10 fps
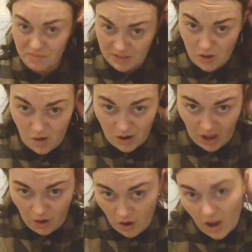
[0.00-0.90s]
So
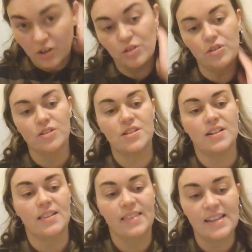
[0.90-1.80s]
a good
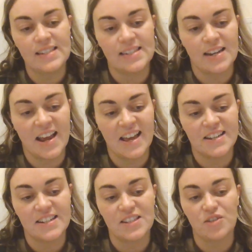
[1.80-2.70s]
listener,
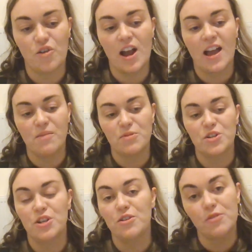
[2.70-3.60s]
describe
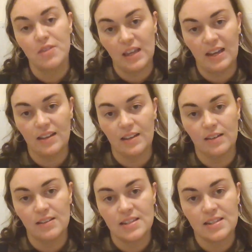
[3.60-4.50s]
2
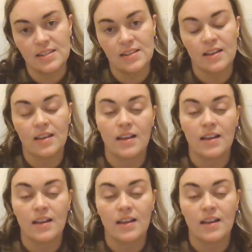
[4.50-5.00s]
things